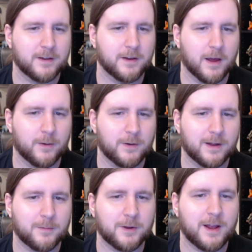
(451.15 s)
No,
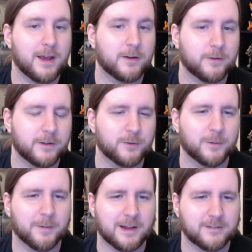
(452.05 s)
I'm going to handle this
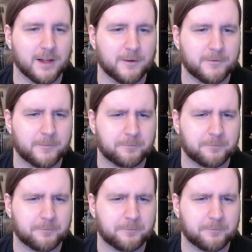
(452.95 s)
one myself.